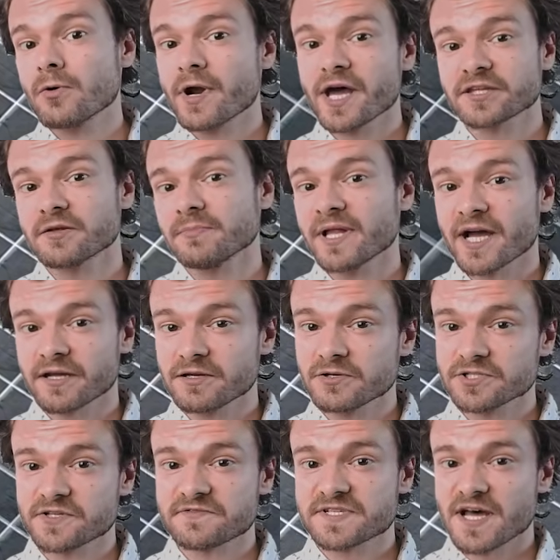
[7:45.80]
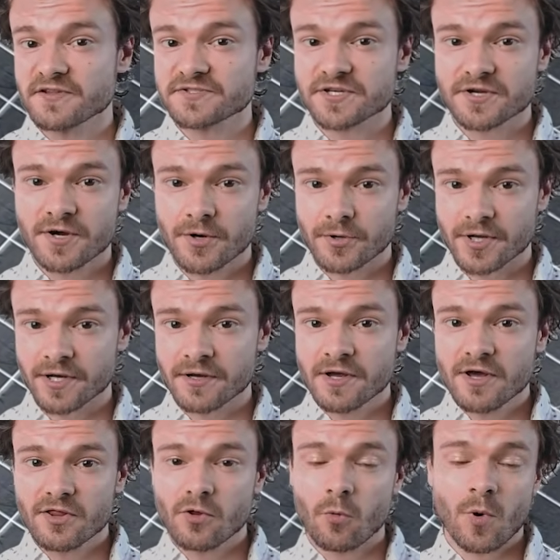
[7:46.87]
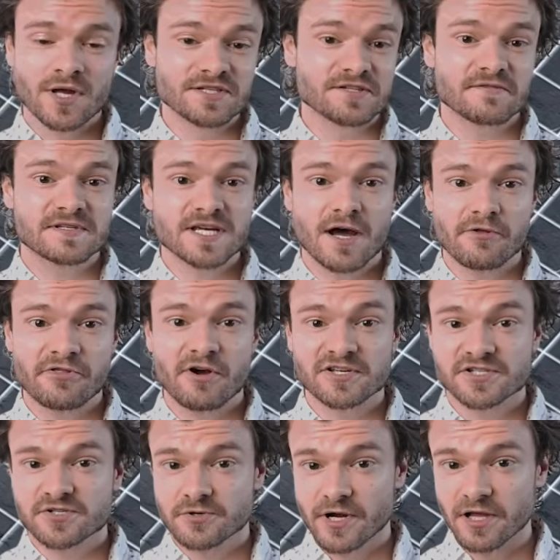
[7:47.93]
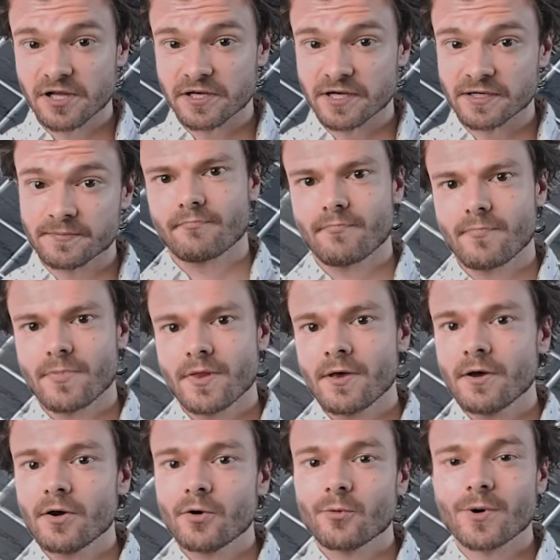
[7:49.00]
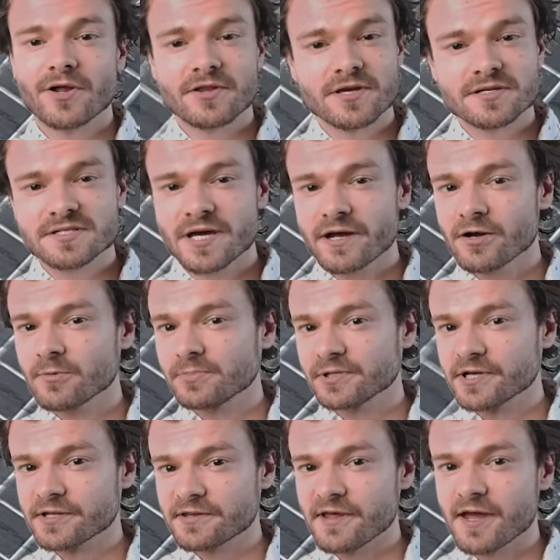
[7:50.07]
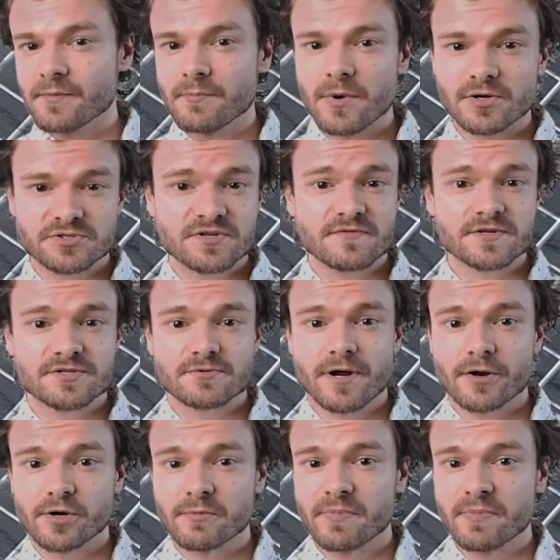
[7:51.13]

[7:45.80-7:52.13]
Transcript: not the Black Hills of South Dakota, the ones of South Australia. While the entire plinth and most of the surrounding